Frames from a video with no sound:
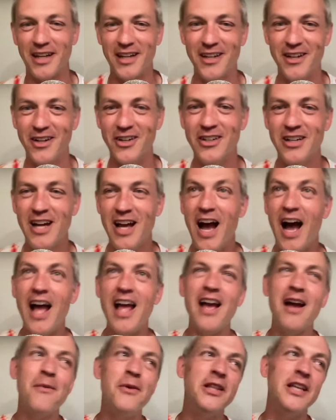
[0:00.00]
You know, I,
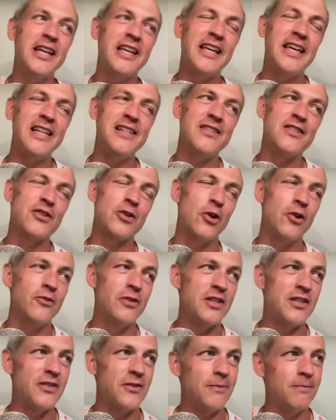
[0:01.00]
I mean, like Kedon
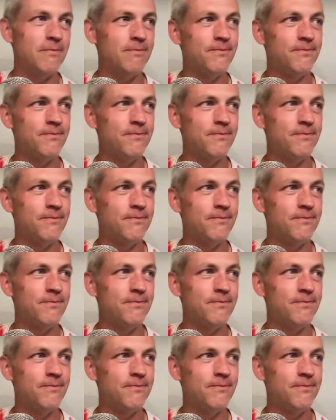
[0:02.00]
Slovis.